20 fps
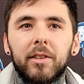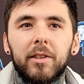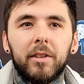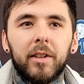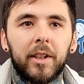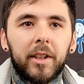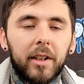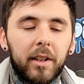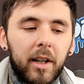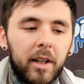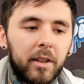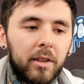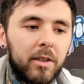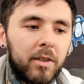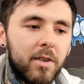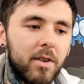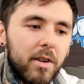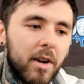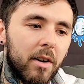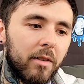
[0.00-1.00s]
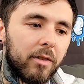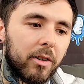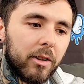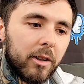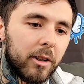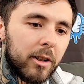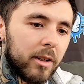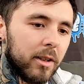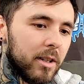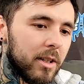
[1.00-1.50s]
So like I don't
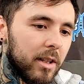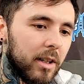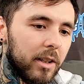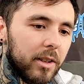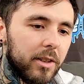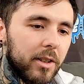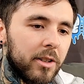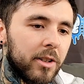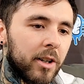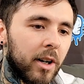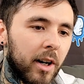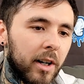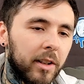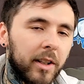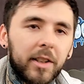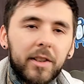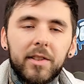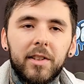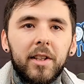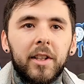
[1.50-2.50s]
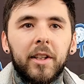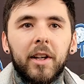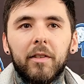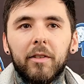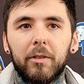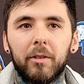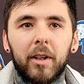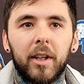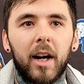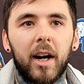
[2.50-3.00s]
ever, you know, I like seeing
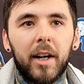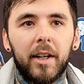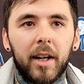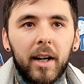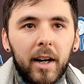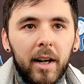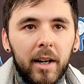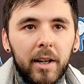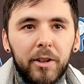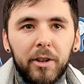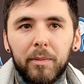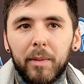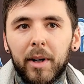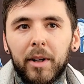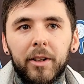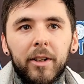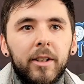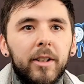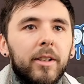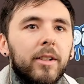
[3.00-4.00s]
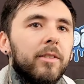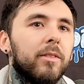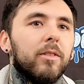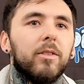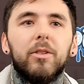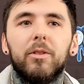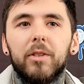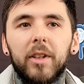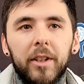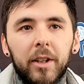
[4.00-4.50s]
everyone eye to eye, no matter
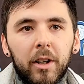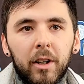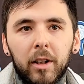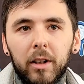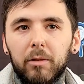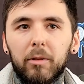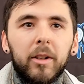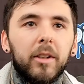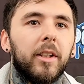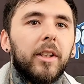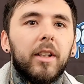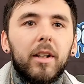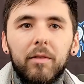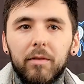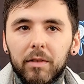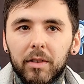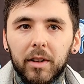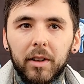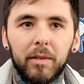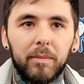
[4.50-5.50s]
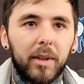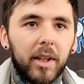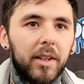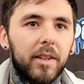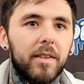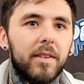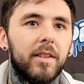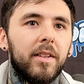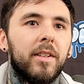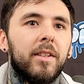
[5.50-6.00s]
who they are, or where they come from, kind
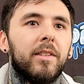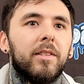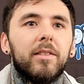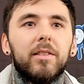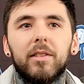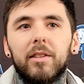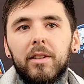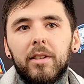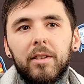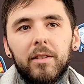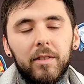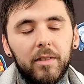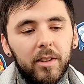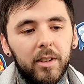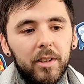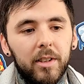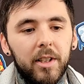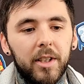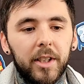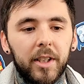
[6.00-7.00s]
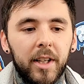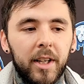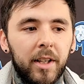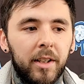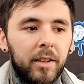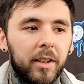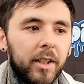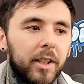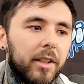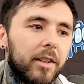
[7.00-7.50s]
of thing. So uh,
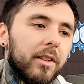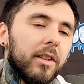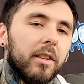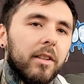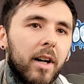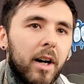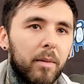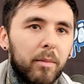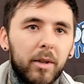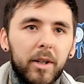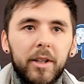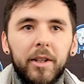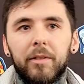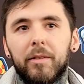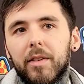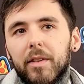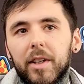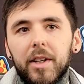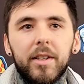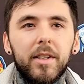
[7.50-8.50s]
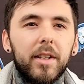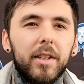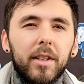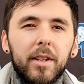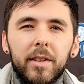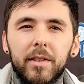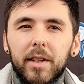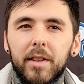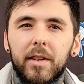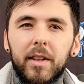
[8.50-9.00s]
again, like collaborating with
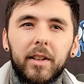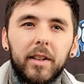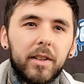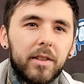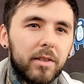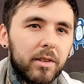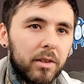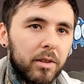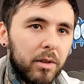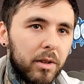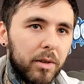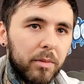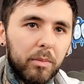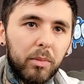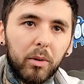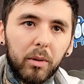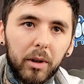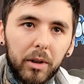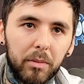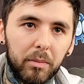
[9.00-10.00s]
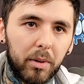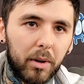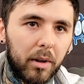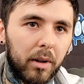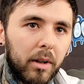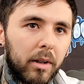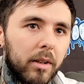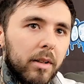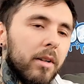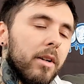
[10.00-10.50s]
ideas, I think that's an important
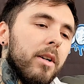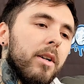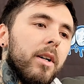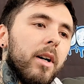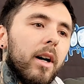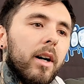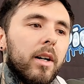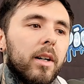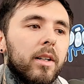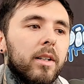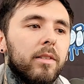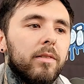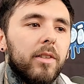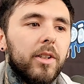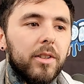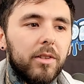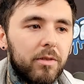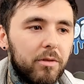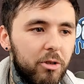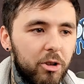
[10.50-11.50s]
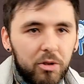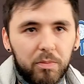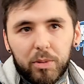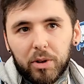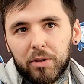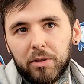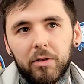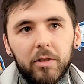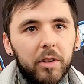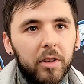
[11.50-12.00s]
part, uh, and just
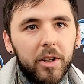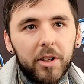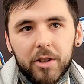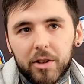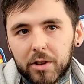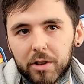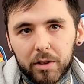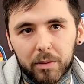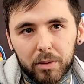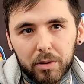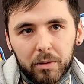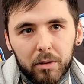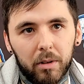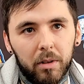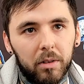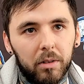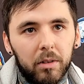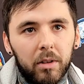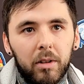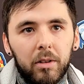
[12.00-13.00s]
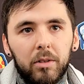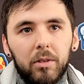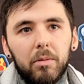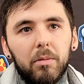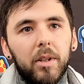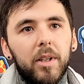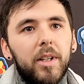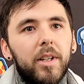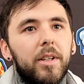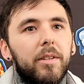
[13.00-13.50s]
building relationships along the
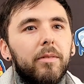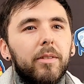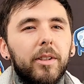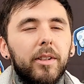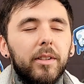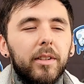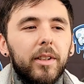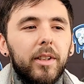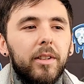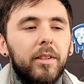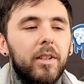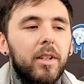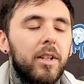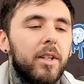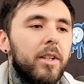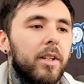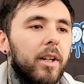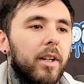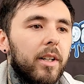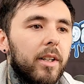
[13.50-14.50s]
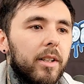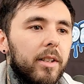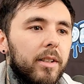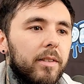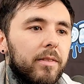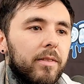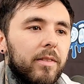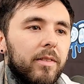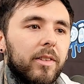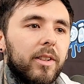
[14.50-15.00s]
way, really,
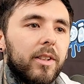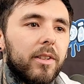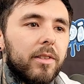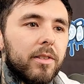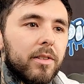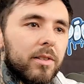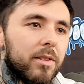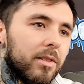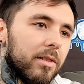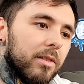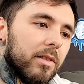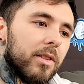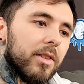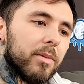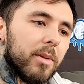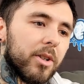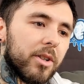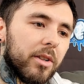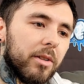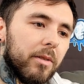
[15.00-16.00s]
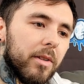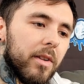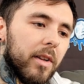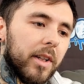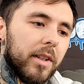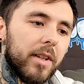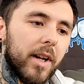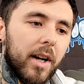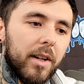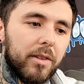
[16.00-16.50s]
because uh, especially with
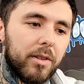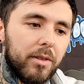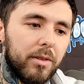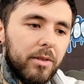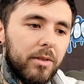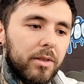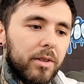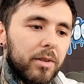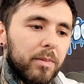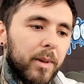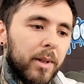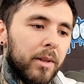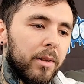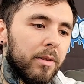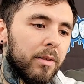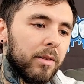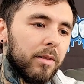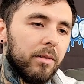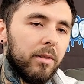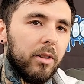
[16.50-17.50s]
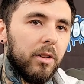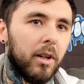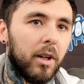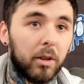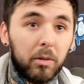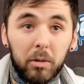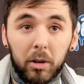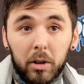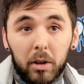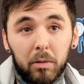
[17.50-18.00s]
like tattoos, you spend a lot
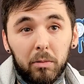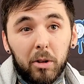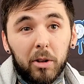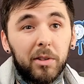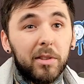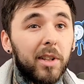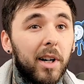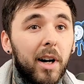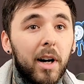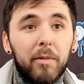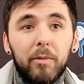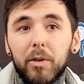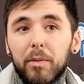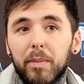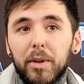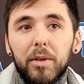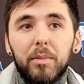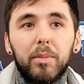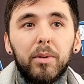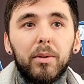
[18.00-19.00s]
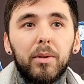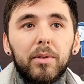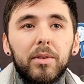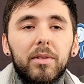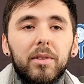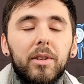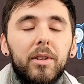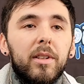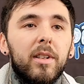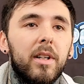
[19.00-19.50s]
of one-on-one time with people,
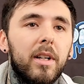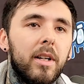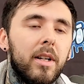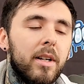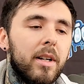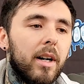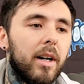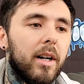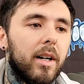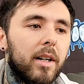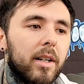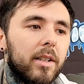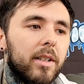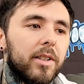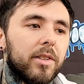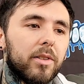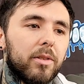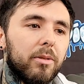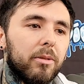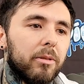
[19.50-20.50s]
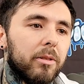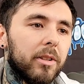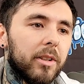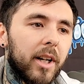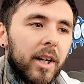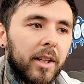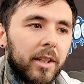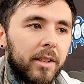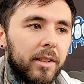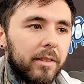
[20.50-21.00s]
so uh, it's cool to
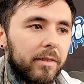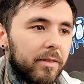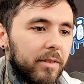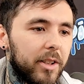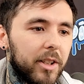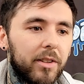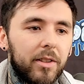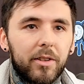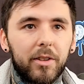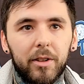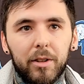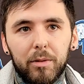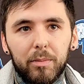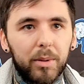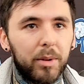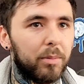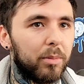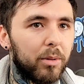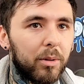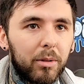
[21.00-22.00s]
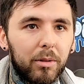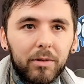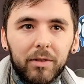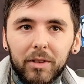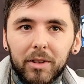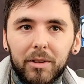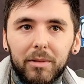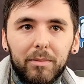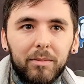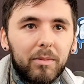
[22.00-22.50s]
kind of get to know people
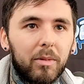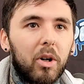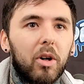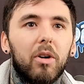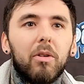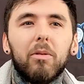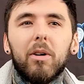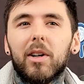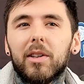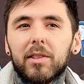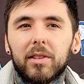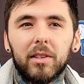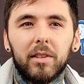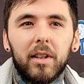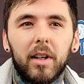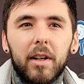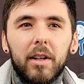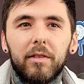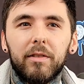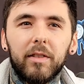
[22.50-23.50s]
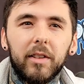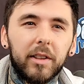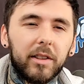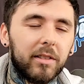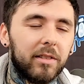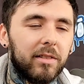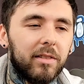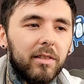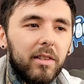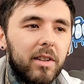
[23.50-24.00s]
from all walks of life. Like,
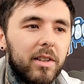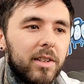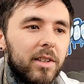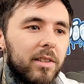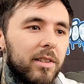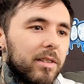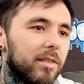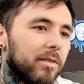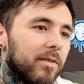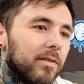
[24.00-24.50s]
uh,